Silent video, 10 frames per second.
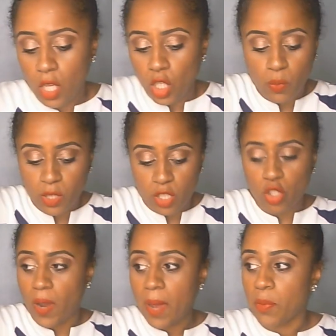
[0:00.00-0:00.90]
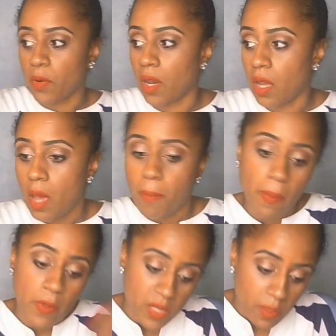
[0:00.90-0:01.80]
You wanted your Emperor. Maybe
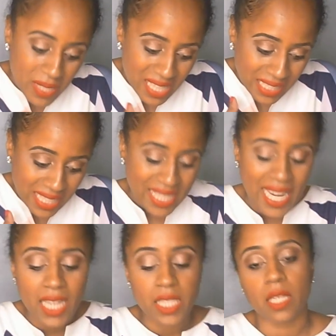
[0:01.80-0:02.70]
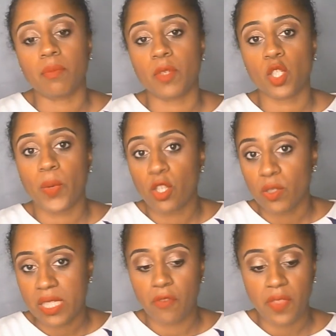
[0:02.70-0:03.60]
there was a misunderstanding between
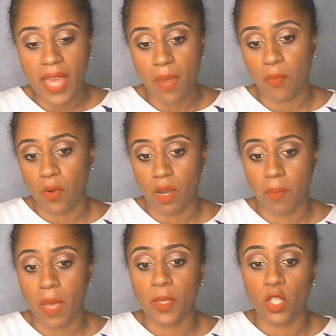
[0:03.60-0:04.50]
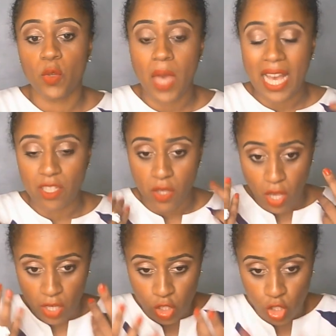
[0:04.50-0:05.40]
yourself and the Emperor. Maybe you had
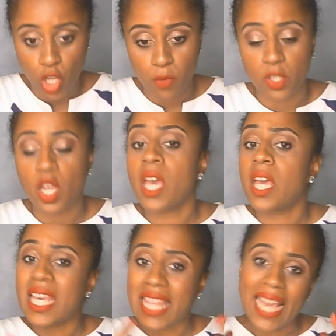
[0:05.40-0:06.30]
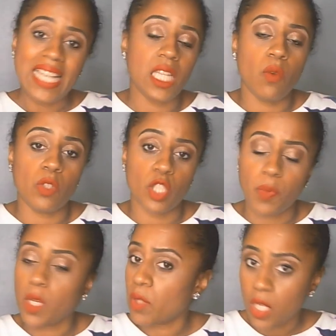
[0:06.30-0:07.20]
assumed that he didn't want to
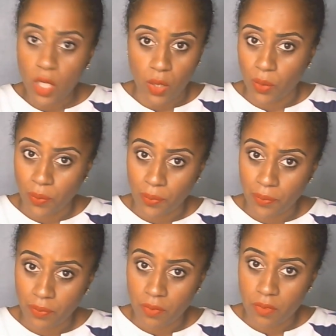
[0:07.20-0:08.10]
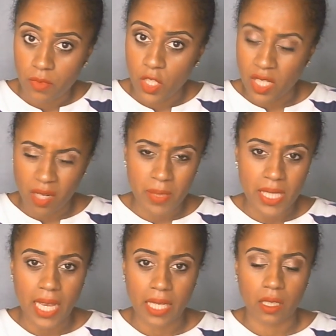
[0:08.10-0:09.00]
be with you. Do you see what I'm
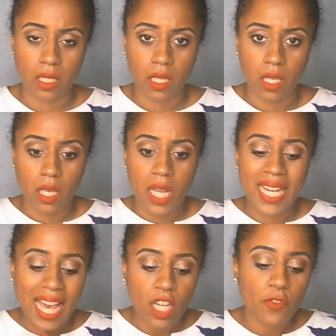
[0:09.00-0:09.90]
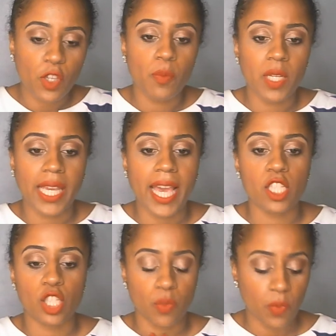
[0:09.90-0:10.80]
saying? Lack of
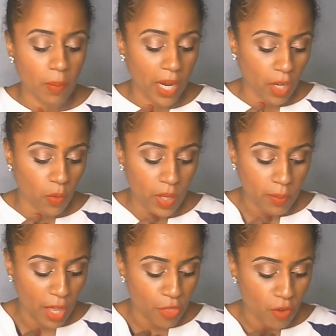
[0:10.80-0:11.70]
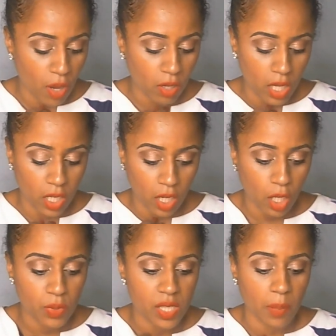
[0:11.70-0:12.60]
communication, when my throat kind of
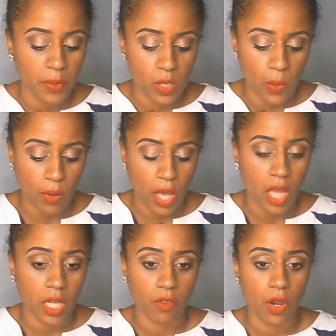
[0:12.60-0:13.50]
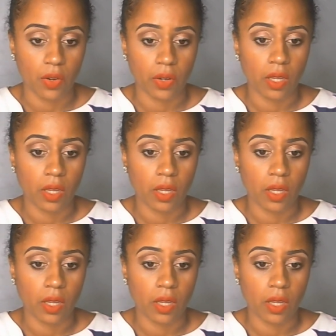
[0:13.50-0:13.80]
closed up as well earlier on.